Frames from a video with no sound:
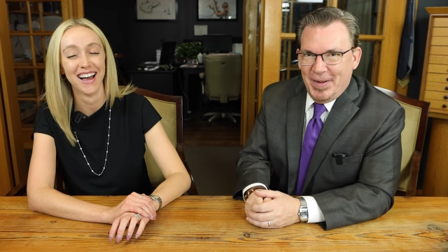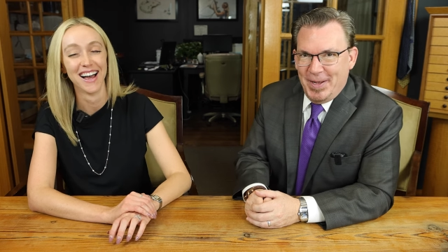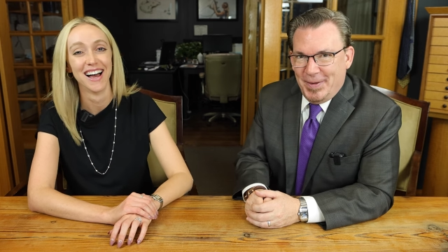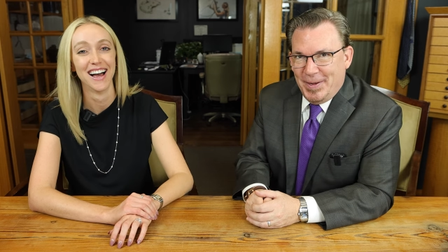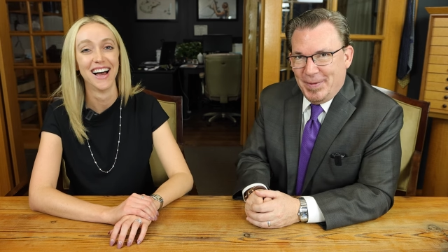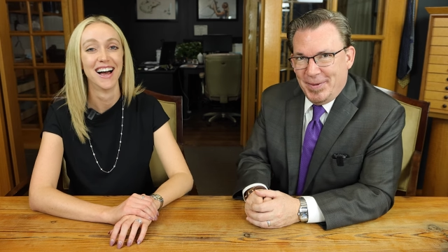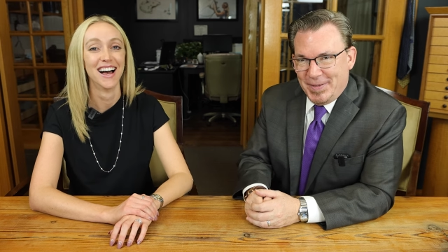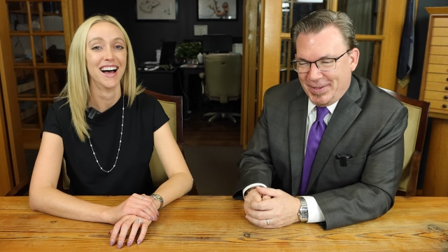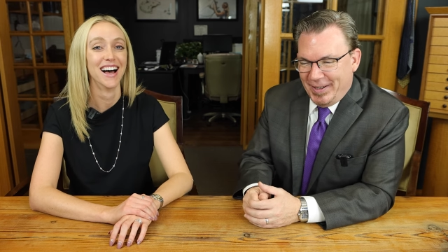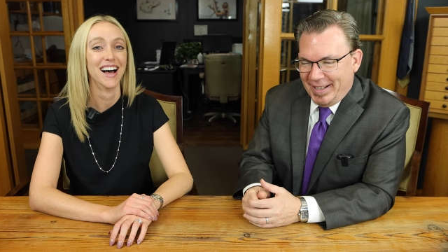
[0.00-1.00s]
Speaker 1: it, it, it,
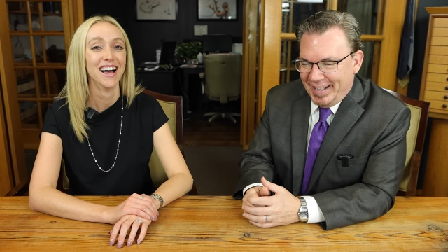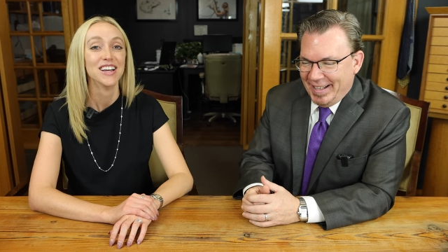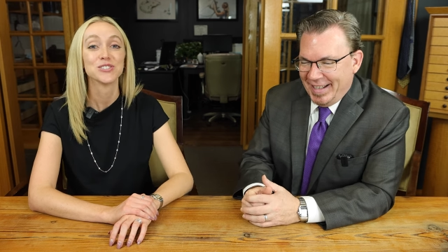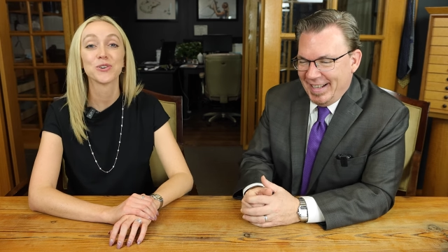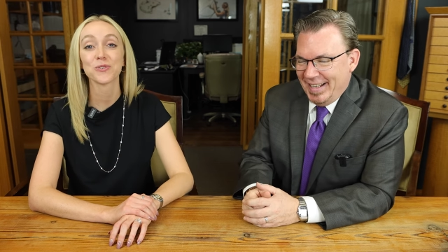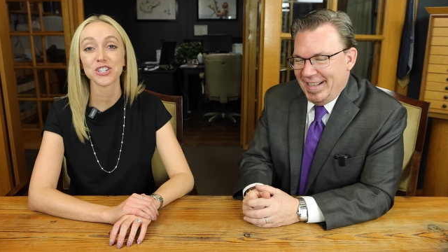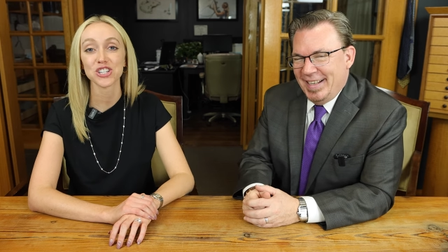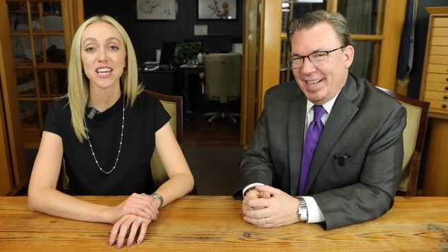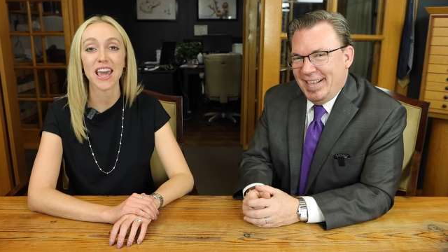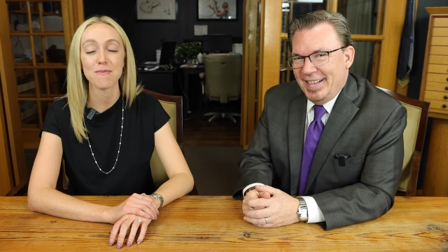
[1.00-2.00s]
was great.
Speaker 2: So it
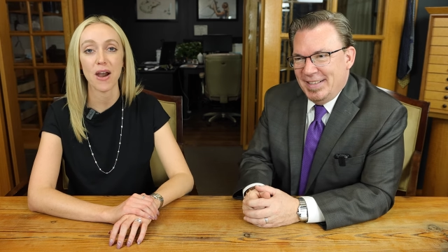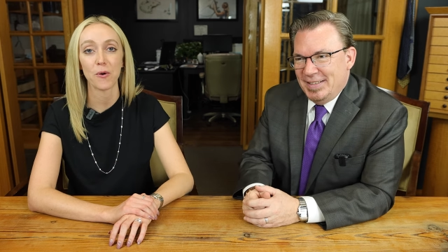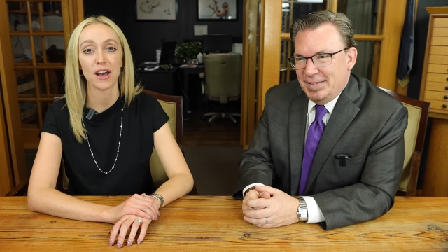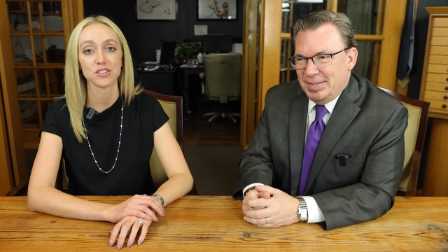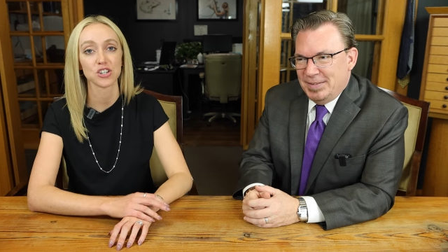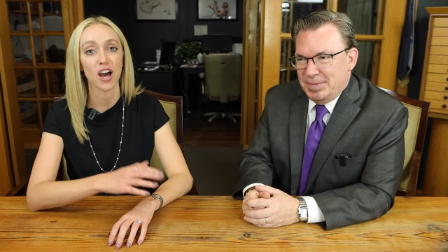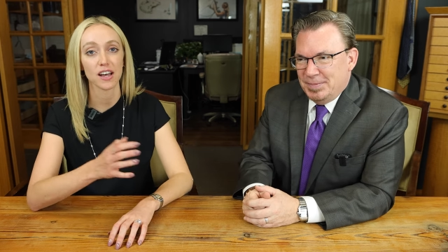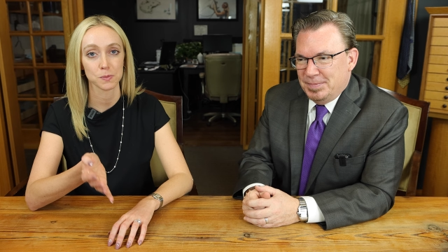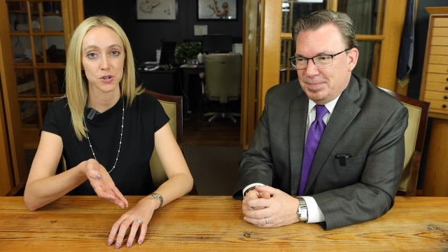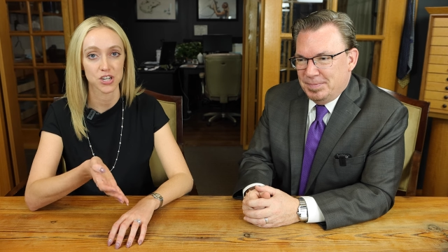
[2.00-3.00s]
originally came out as a
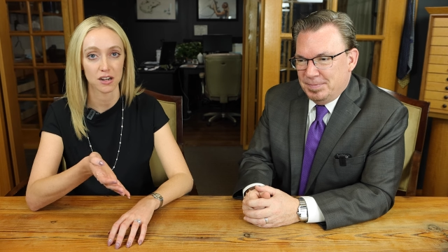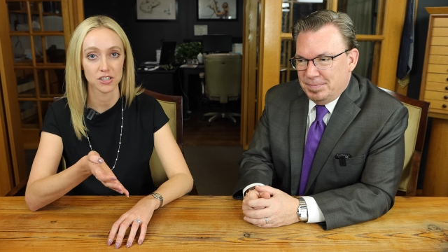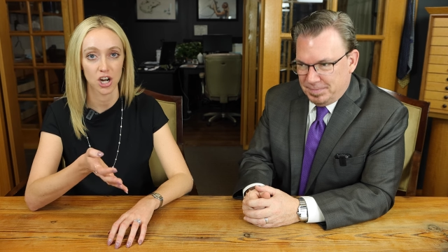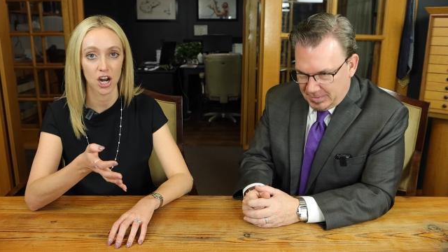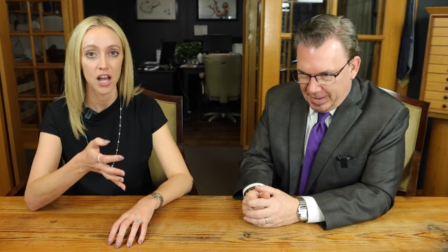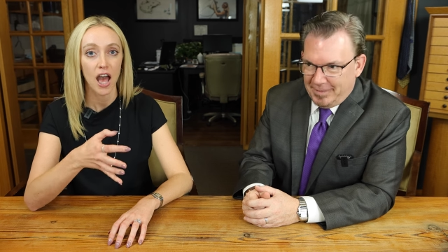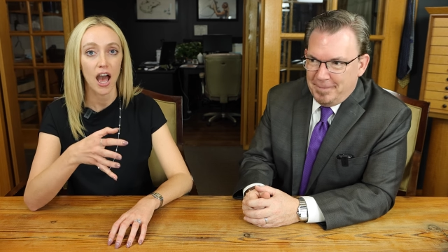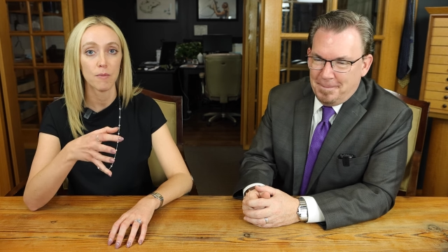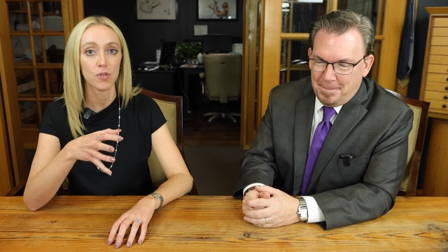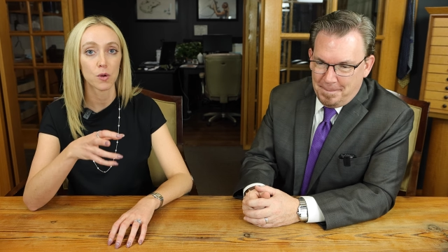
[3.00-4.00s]
glass protector. Yeah.
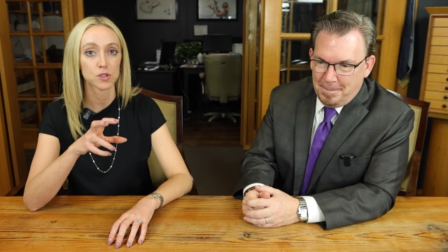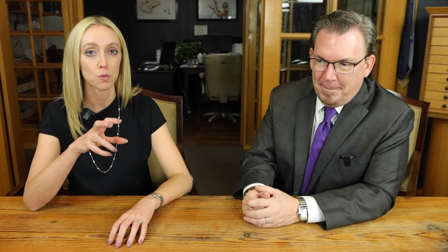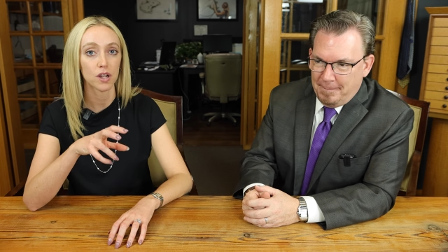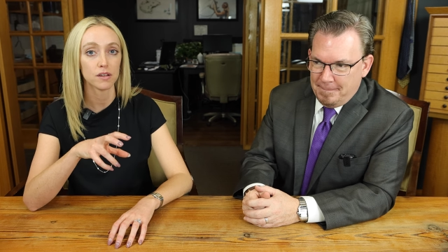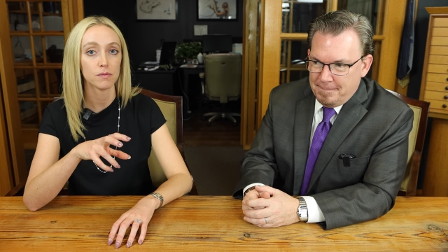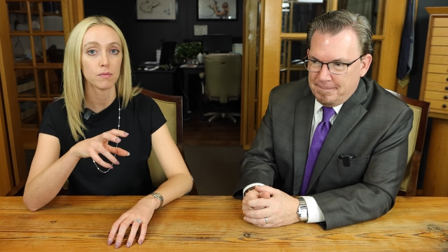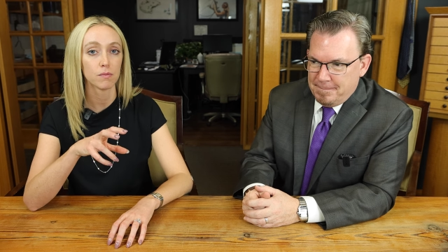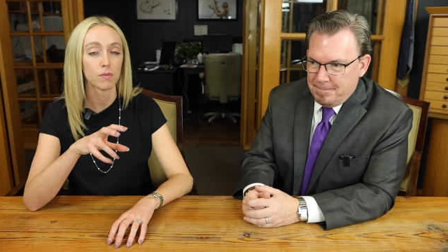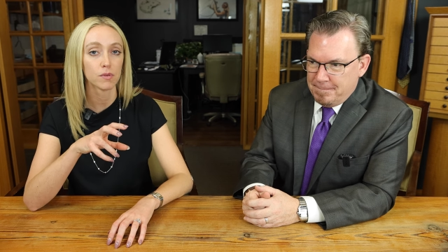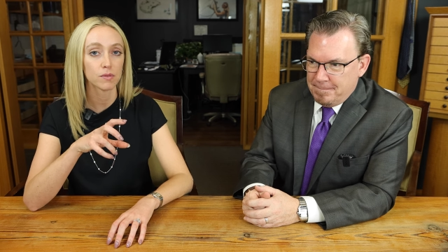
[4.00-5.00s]
Um, there was one
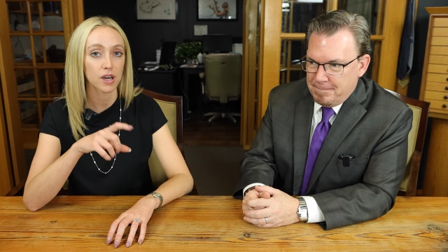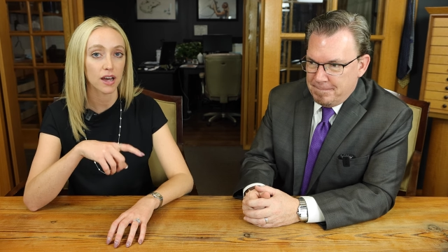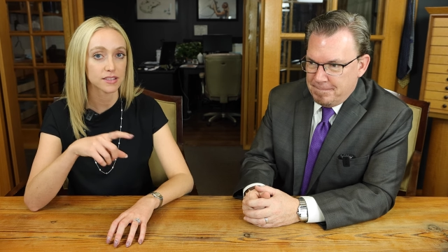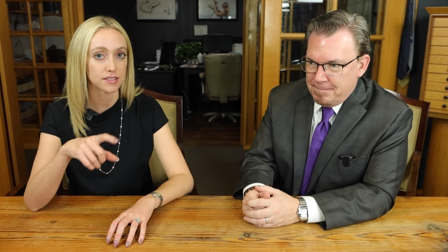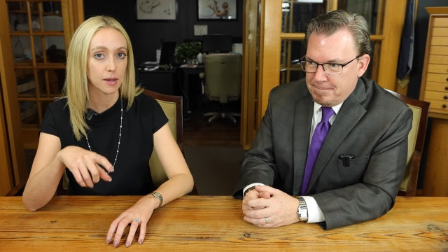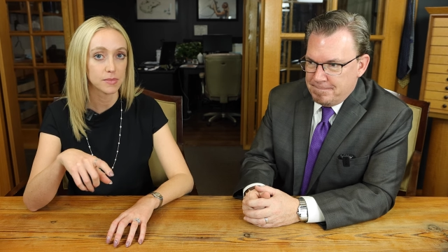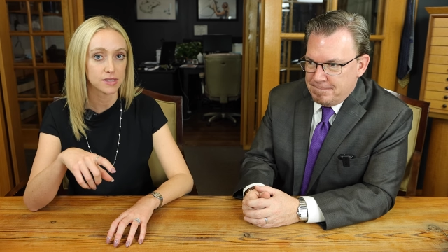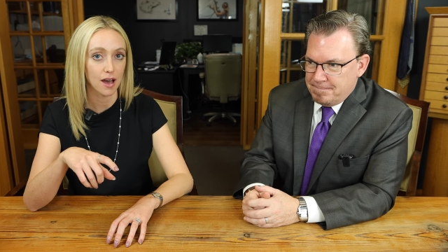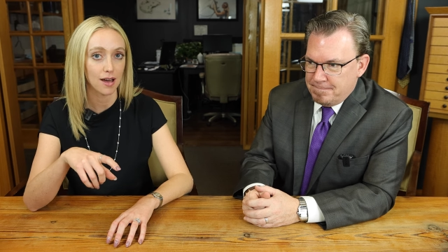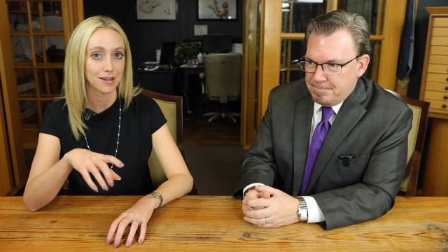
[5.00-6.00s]
custom
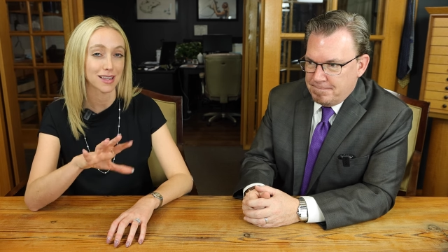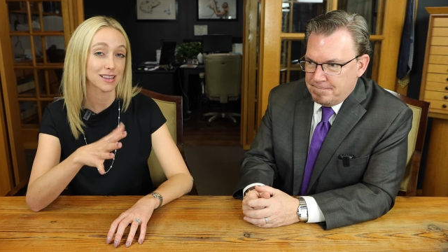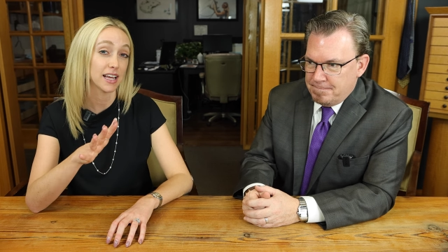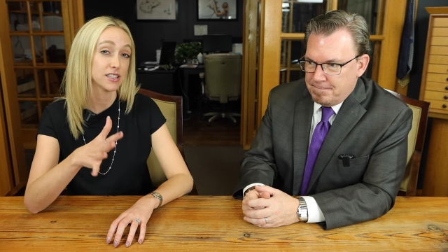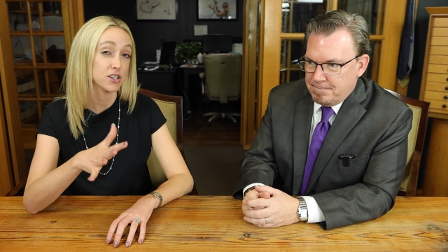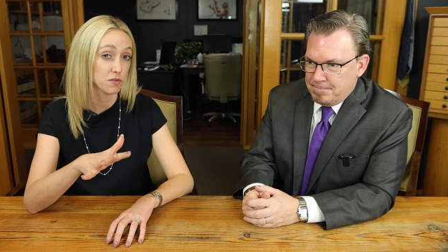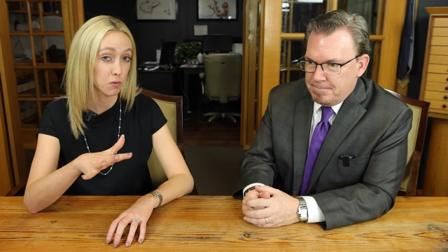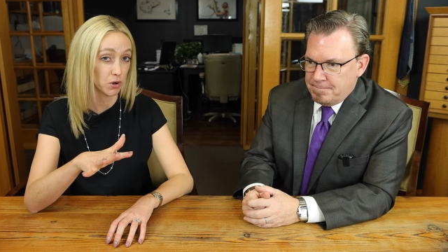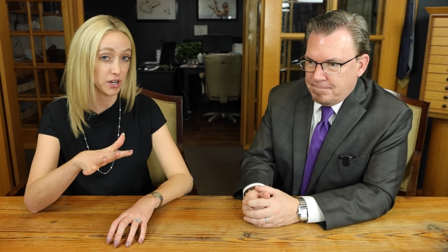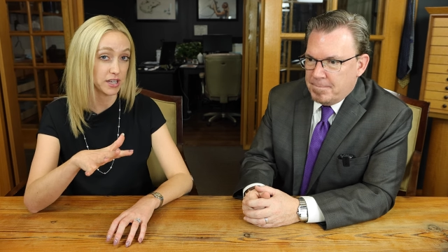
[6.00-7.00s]
done in like the
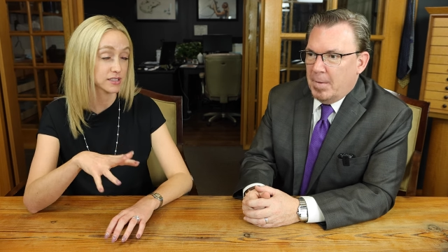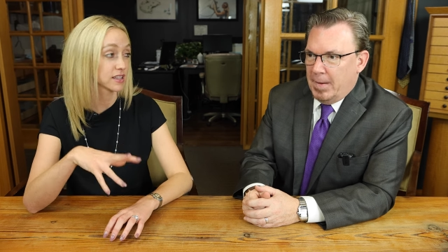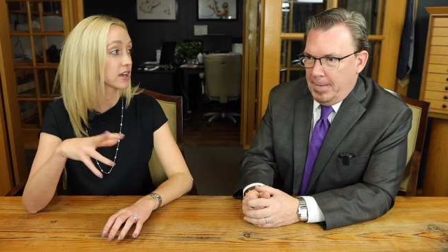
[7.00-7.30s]
1940s okay.